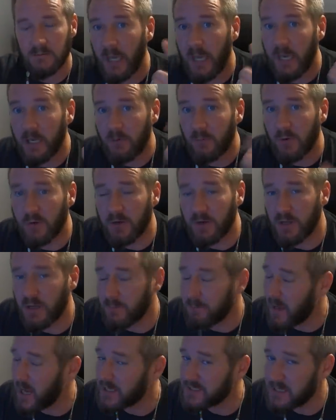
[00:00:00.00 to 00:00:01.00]
And we're going to
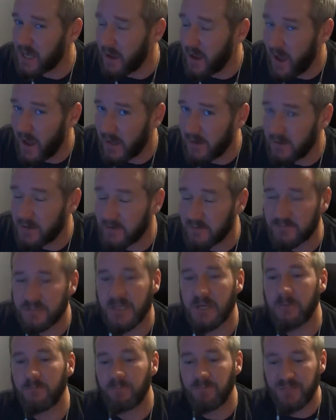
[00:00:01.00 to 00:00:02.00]
get back to
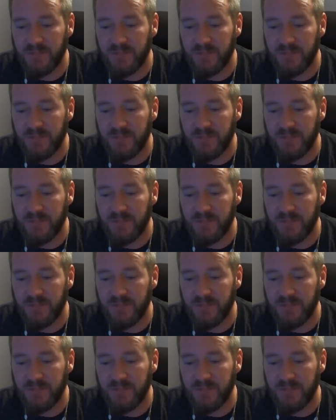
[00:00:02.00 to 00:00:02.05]
additives.